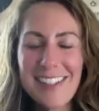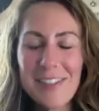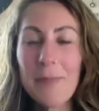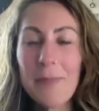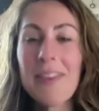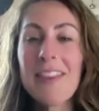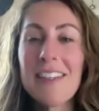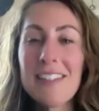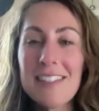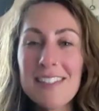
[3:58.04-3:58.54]

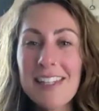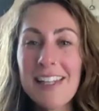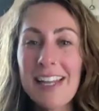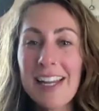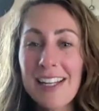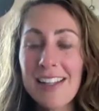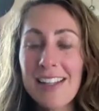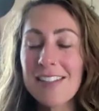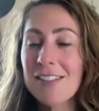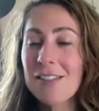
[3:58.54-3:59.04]
But this
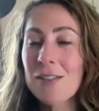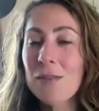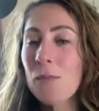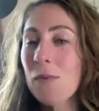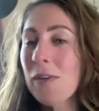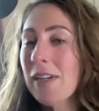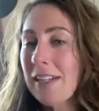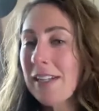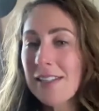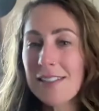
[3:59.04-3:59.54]
lady, the
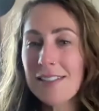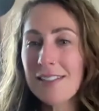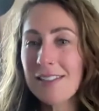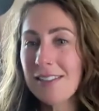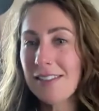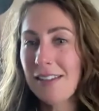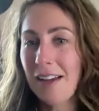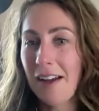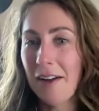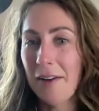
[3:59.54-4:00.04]
sweetest
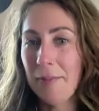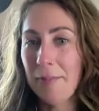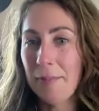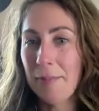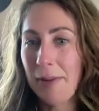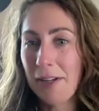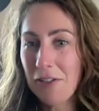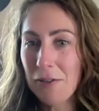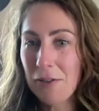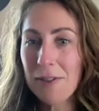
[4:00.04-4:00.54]
um, metro